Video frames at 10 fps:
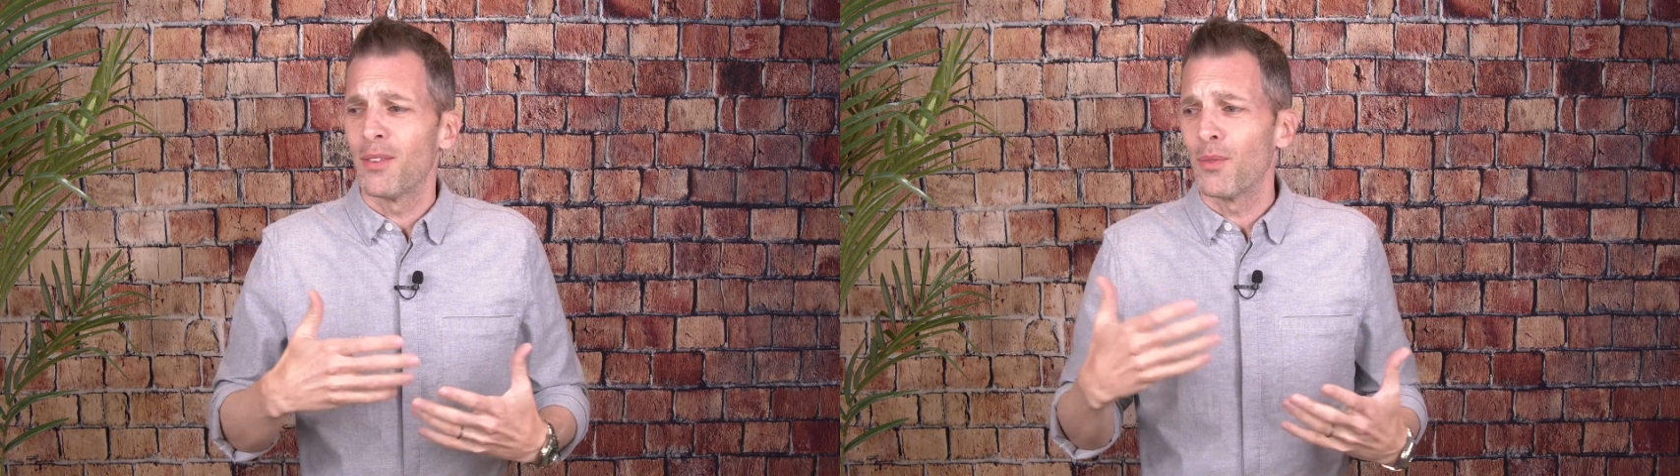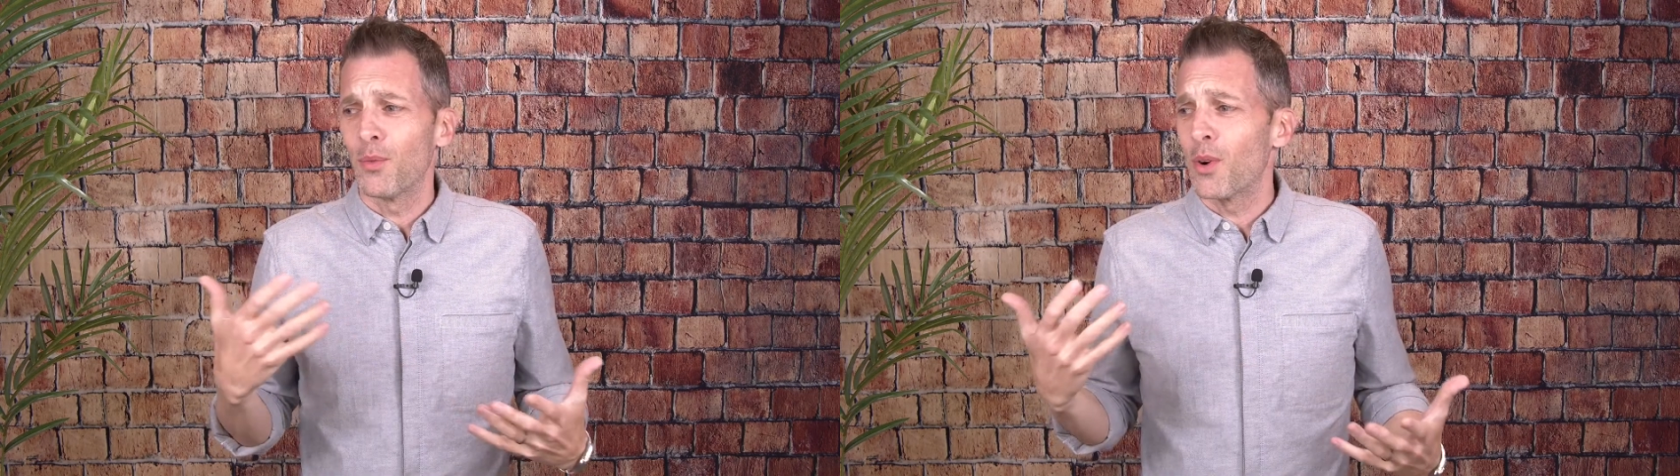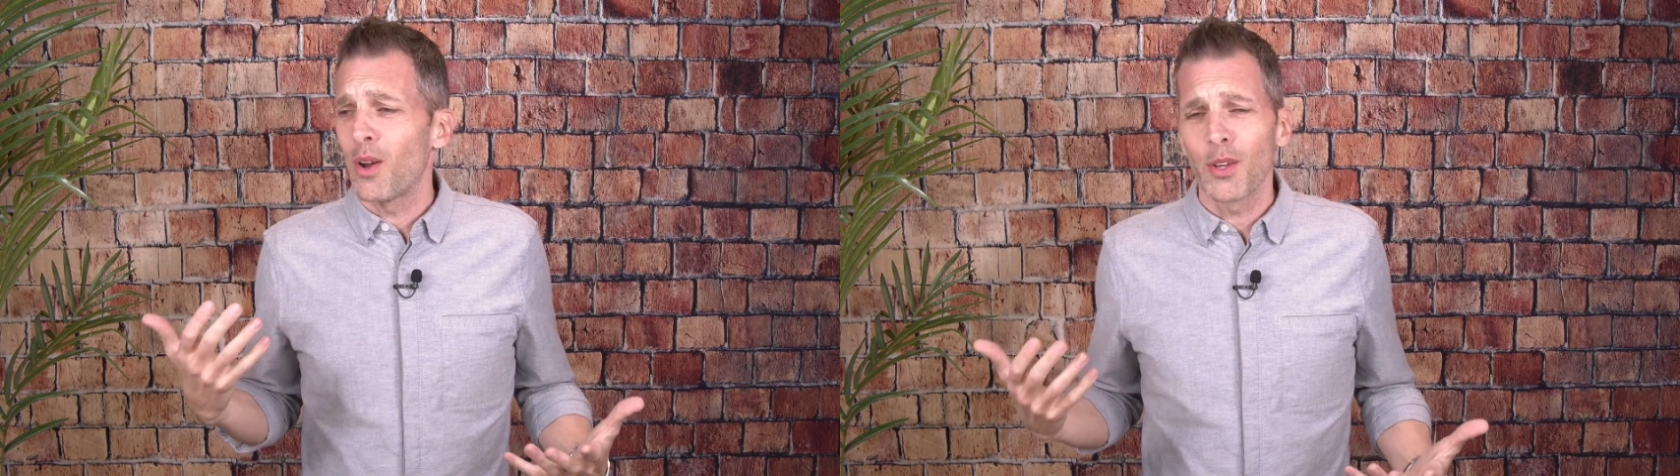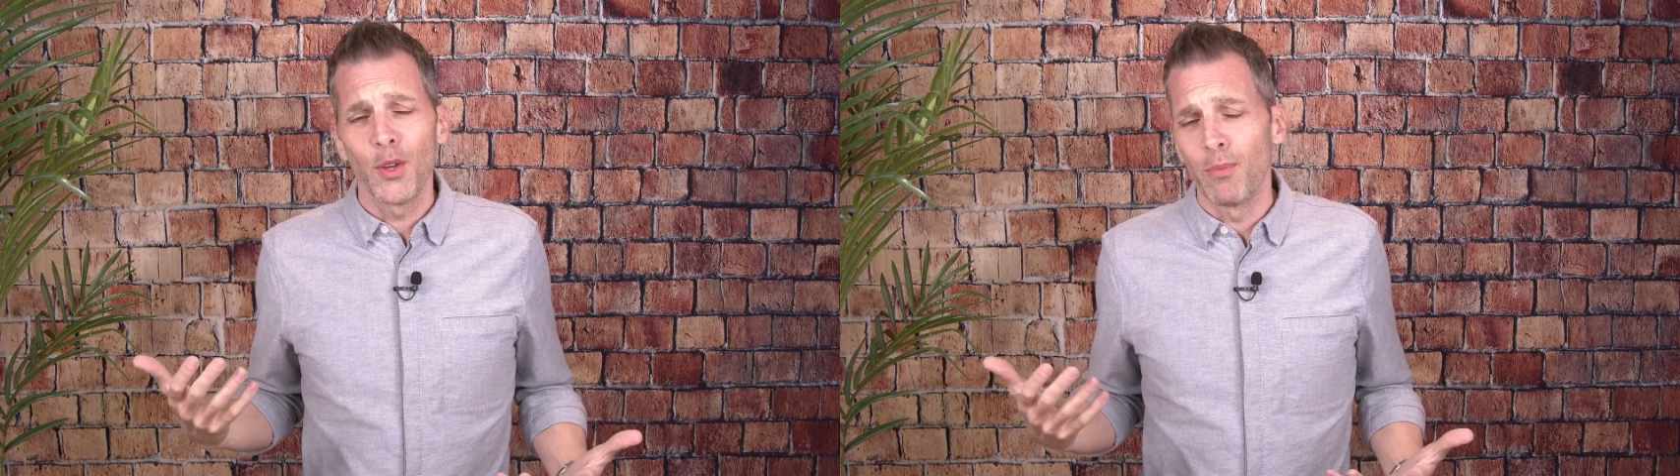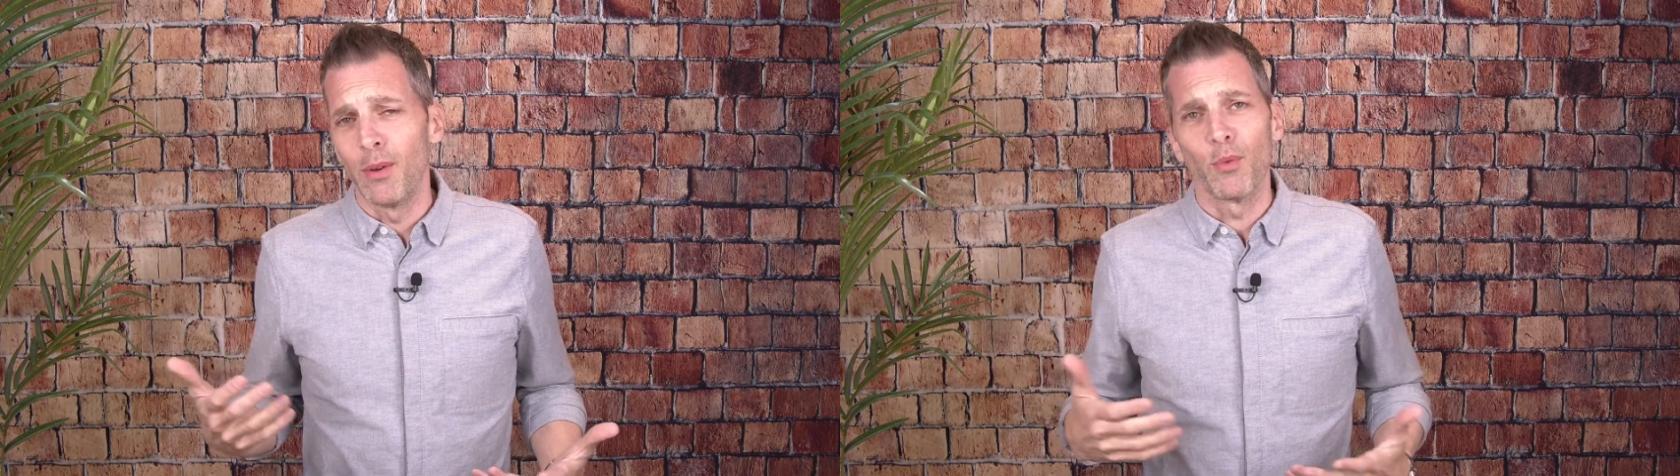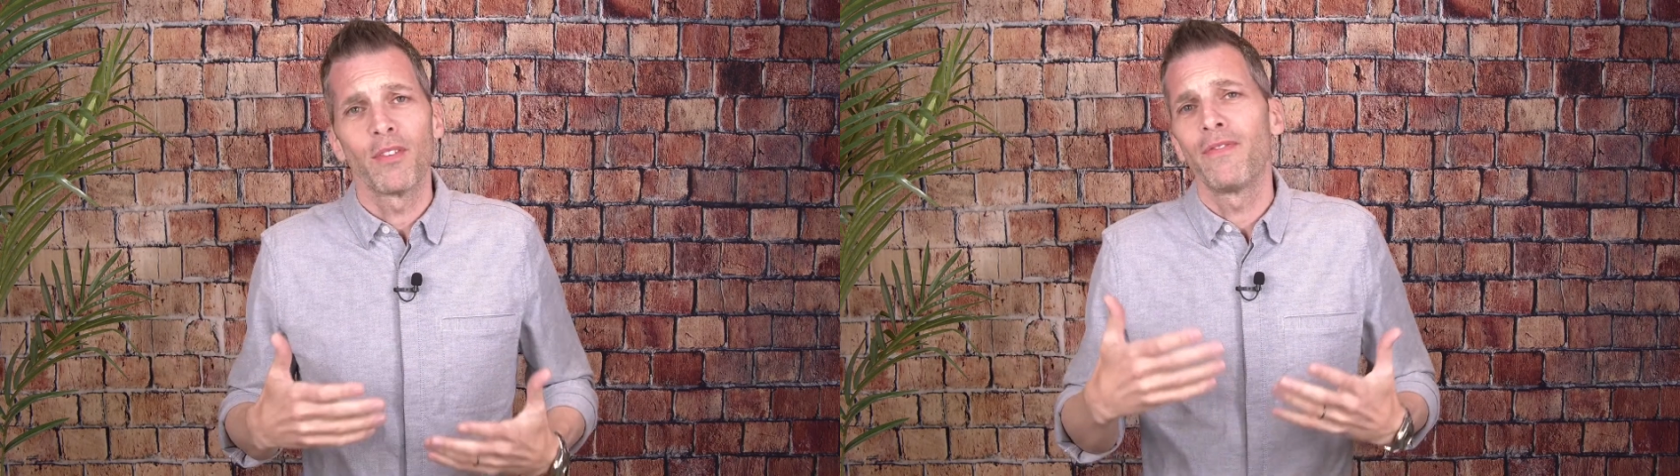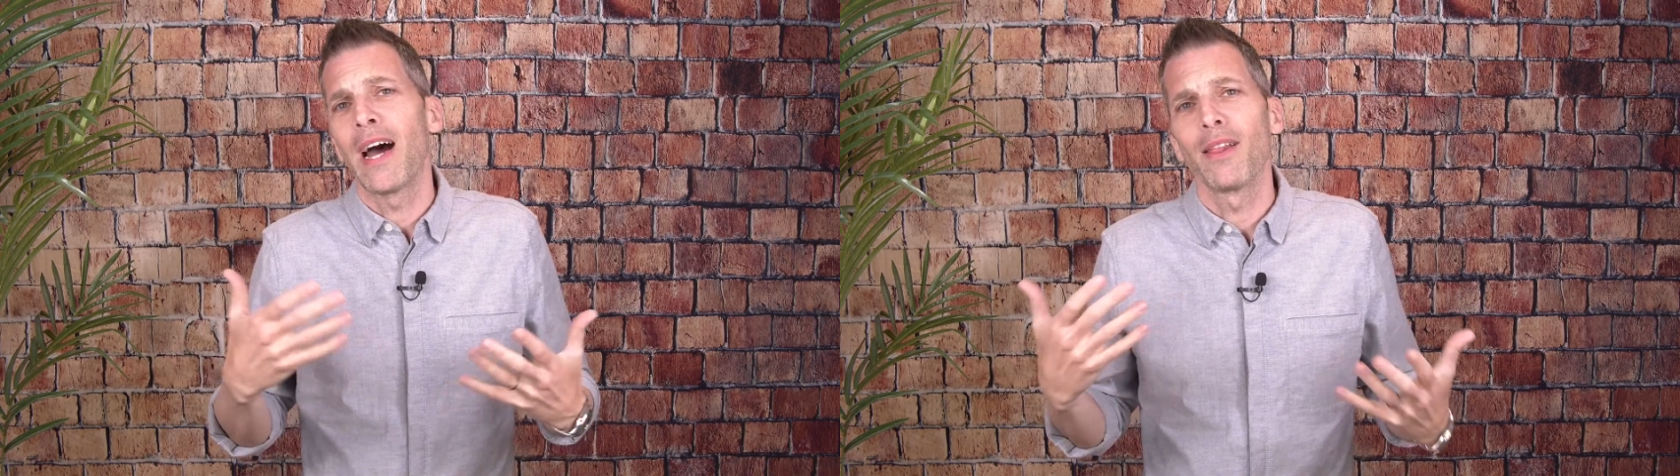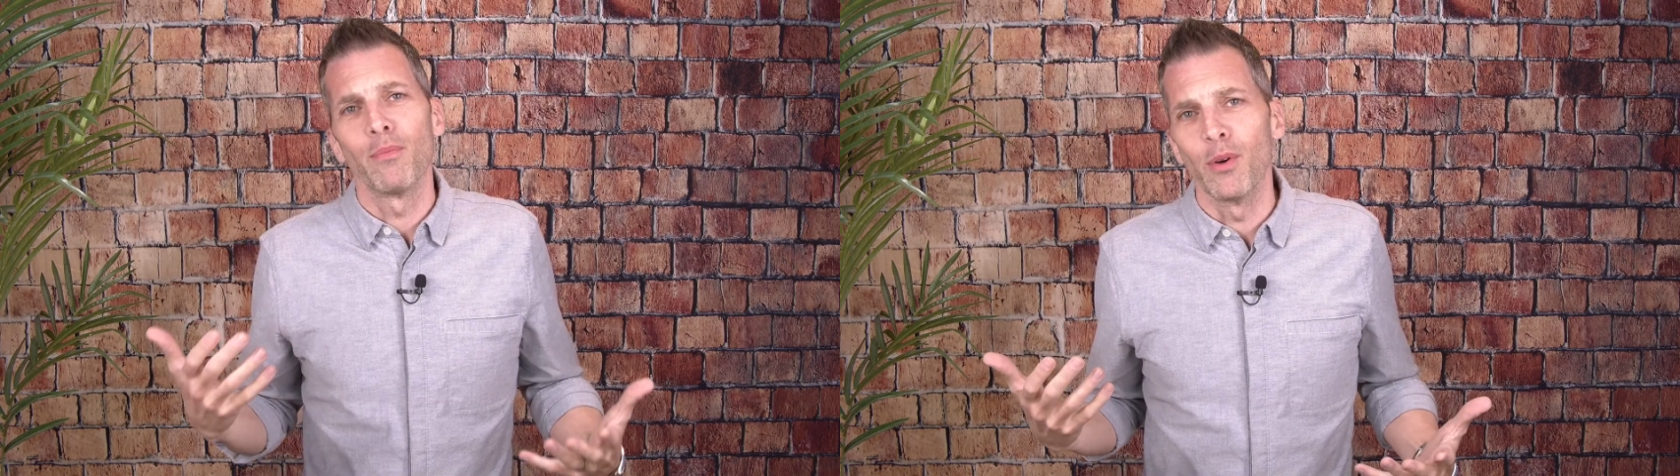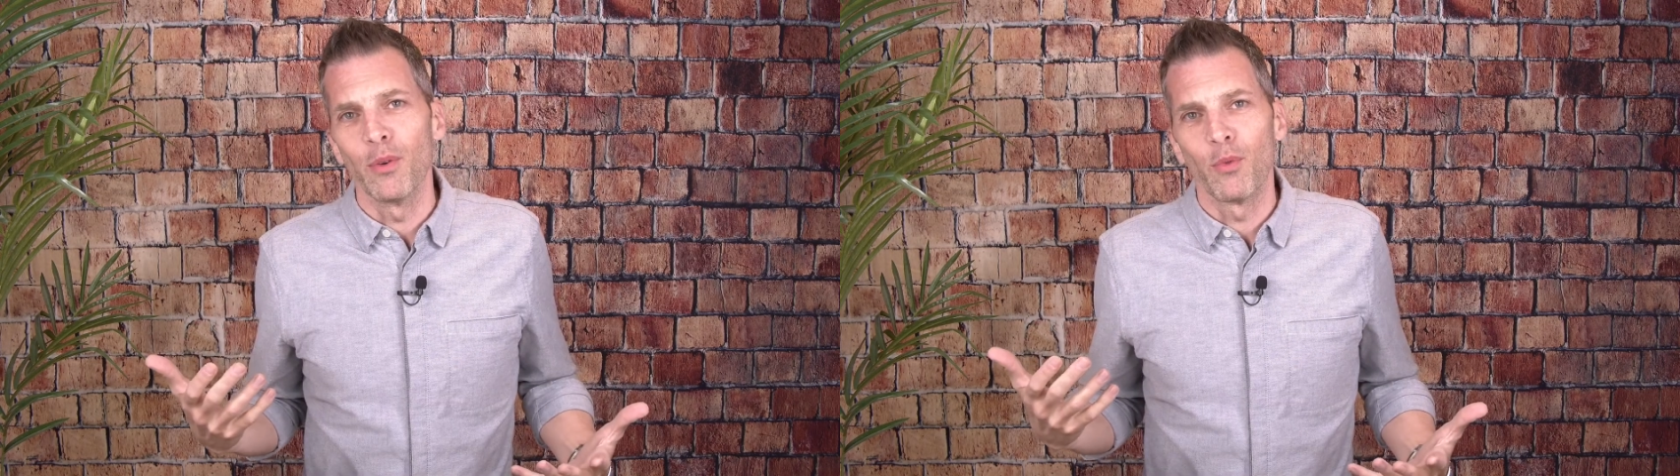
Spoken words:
we're all human, we're fallible,